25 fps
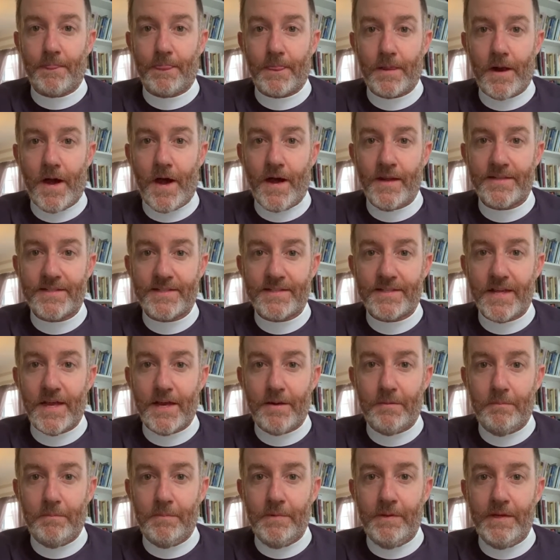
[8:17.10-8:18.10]
God
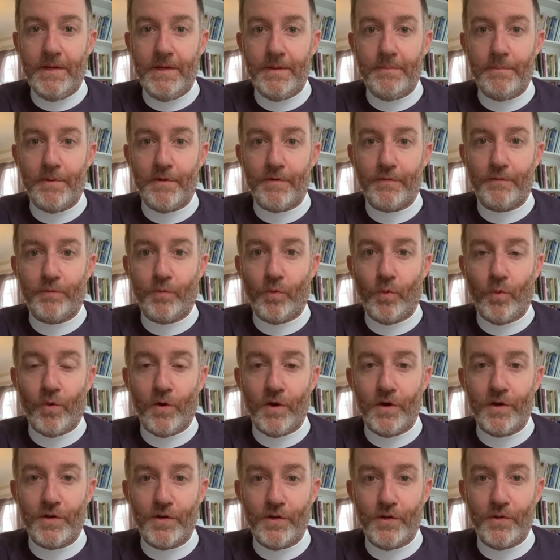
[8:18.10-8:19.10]
sent me
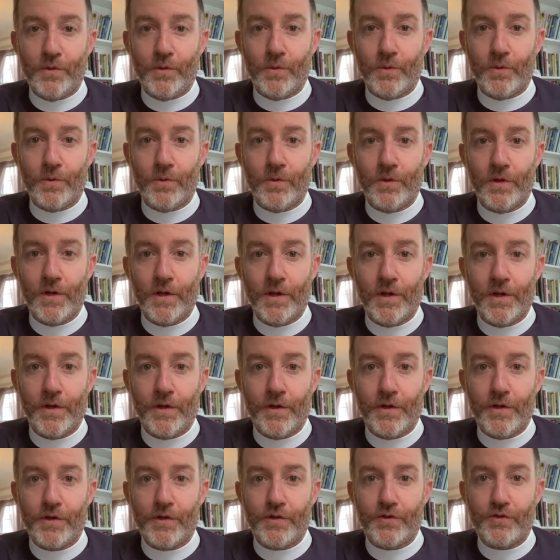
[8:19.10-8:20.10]
before you
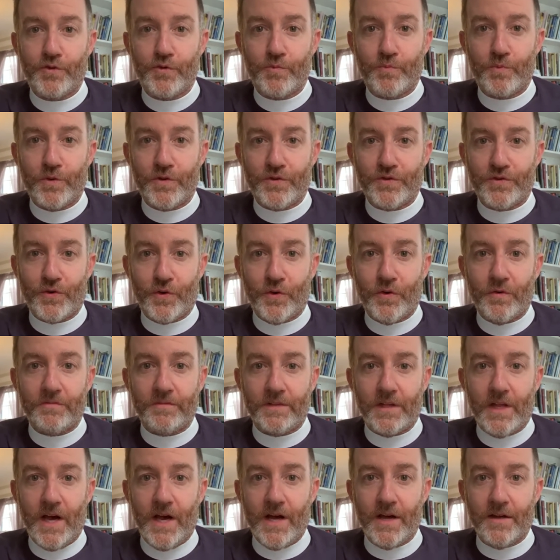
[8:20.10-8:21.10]
to preserve
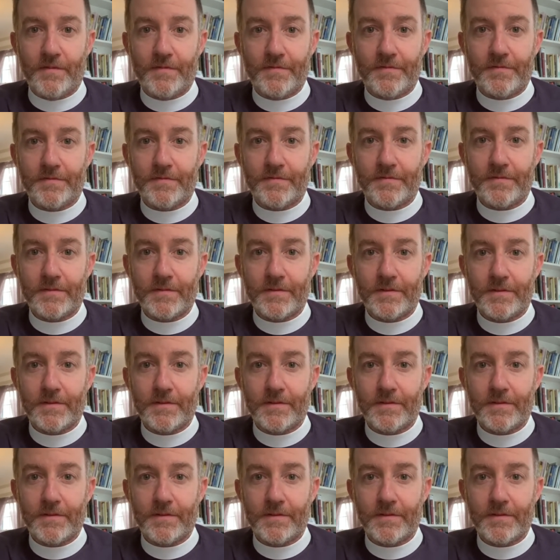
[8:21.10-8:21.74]
life.